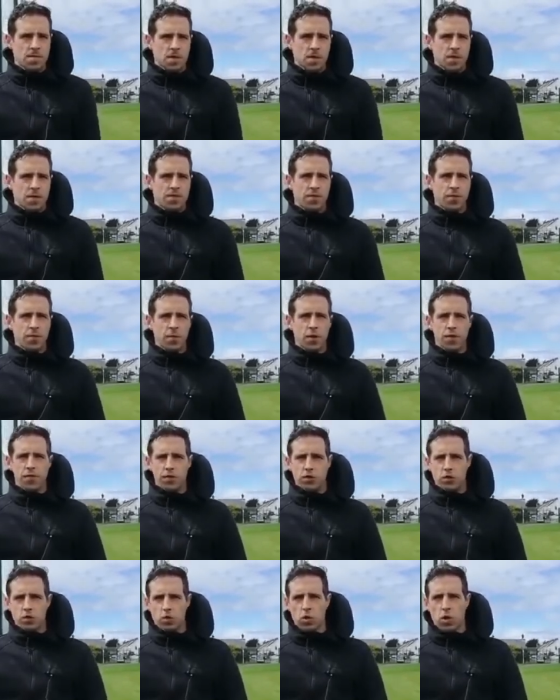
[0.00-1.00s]
football
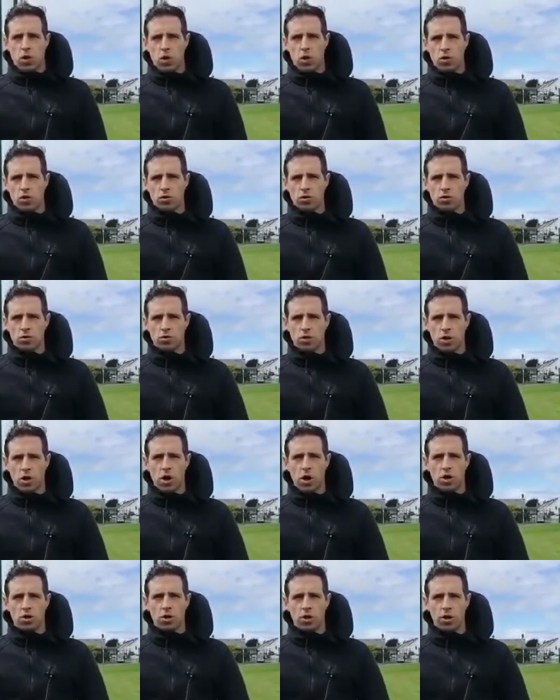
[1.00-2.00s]
for so long during
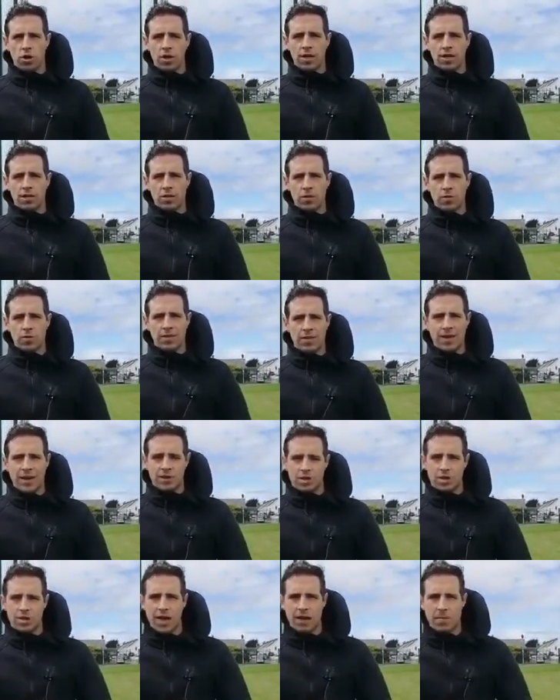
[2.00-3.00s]
lockdown and then to go in the
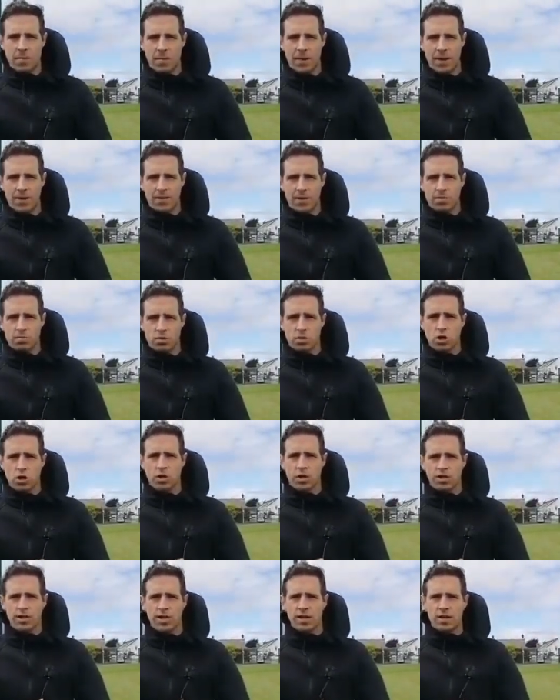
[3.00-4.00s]
extra time and penalties will
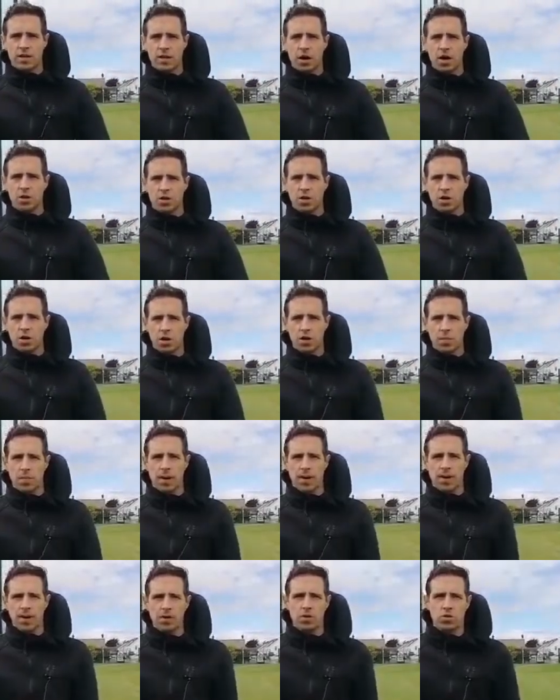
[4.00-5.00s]
certainly take a lot out of the
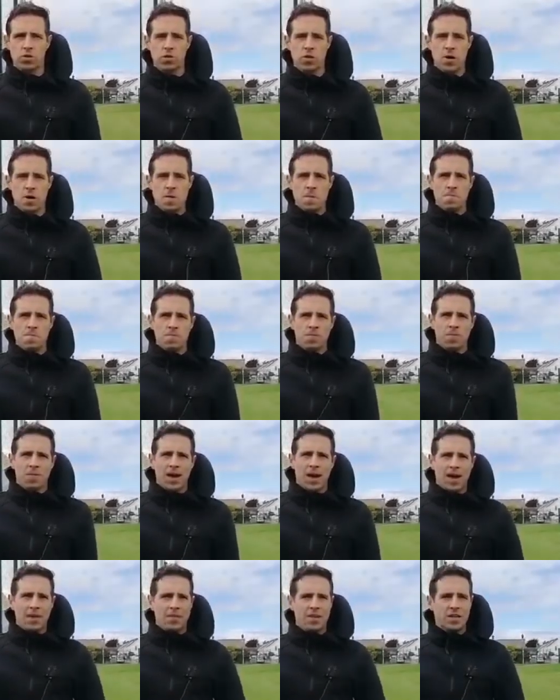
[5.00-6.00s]
players. So
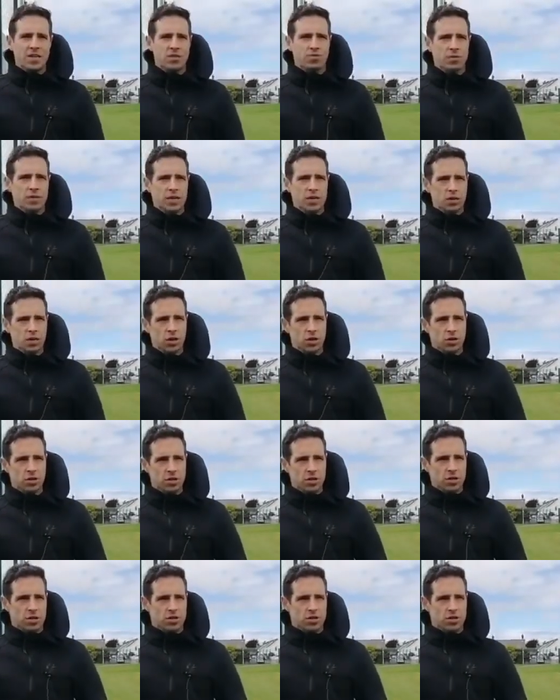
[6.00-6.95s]
I think it's really down to